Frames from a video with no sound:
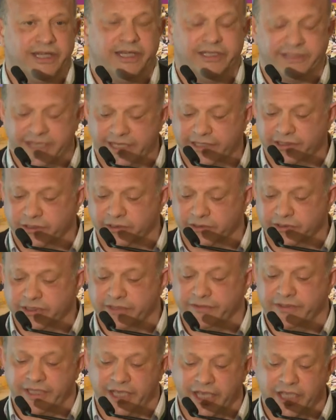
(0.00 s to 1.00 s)
as adults
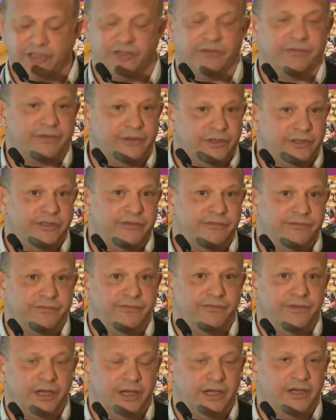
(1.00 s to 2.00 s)
at the age of thirty,
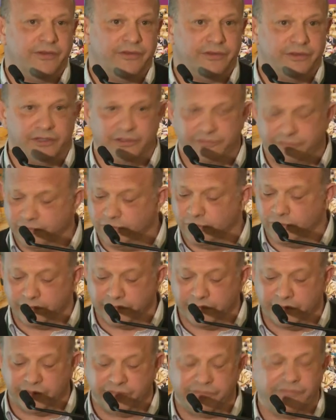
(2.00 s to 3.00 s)
uh, thirty-four or
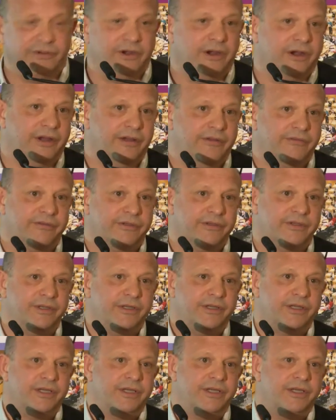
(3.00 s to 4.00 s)
thirty-five.
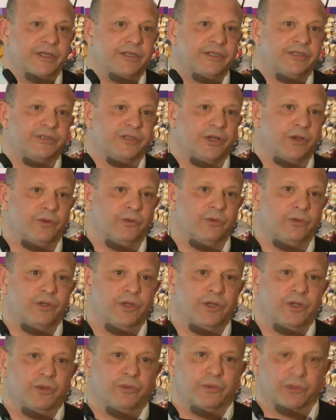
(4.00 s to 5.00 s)
So
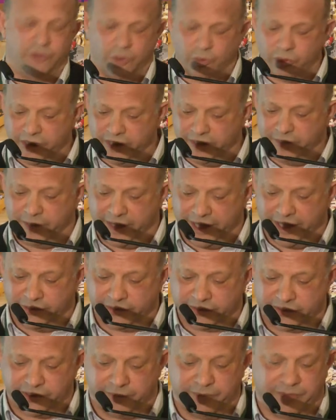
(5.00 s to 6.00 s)
we're talking
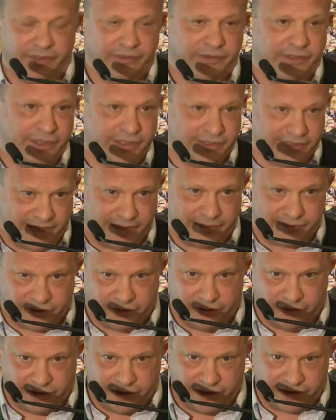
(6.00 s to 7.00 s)
about something that is
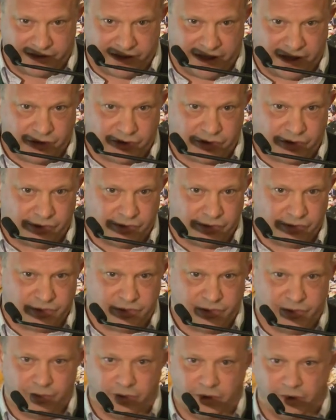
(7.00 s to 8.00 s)
absolutely central
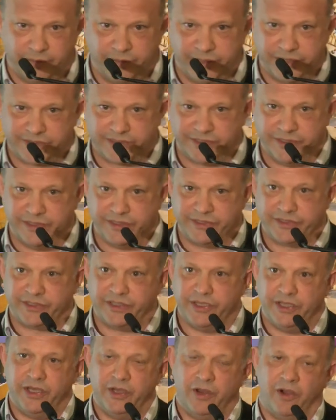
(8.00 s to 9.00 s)
to our business
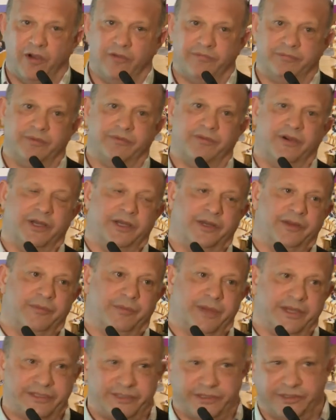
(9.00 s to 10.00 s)
of providing the
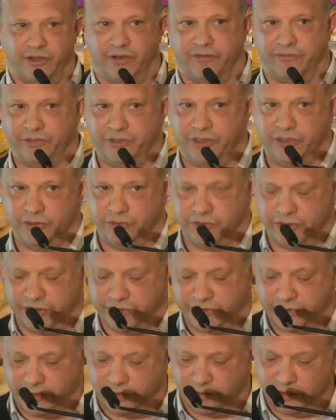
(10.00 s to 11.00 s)
best start for children in
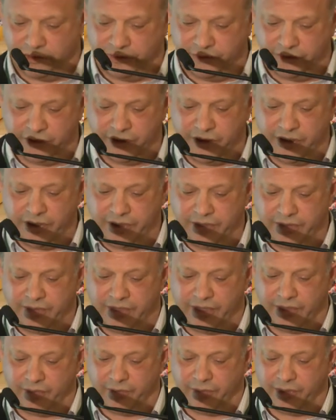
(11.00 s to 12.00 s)
Scotland
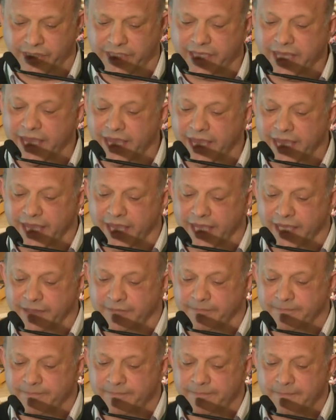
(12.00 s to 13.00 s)
that we can.